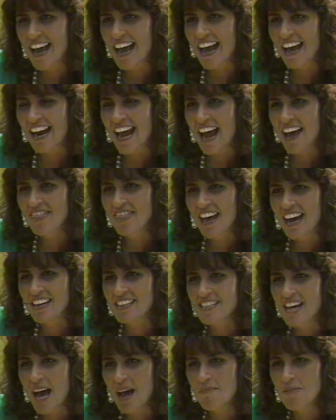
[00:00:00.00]
and at that
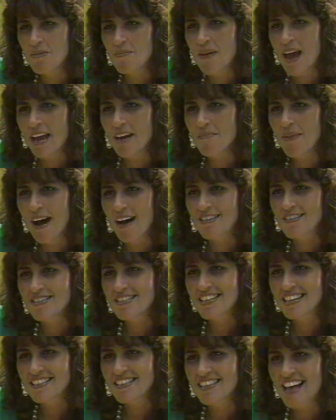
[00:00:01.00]
time you made about
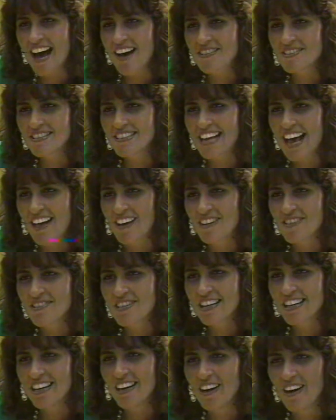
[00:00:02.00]
$6,000
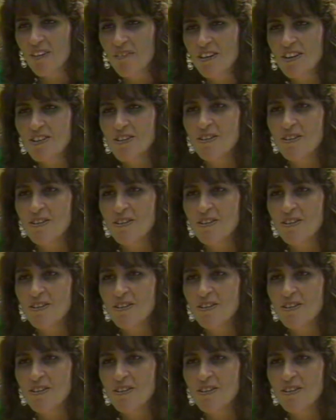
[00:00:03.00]
a year.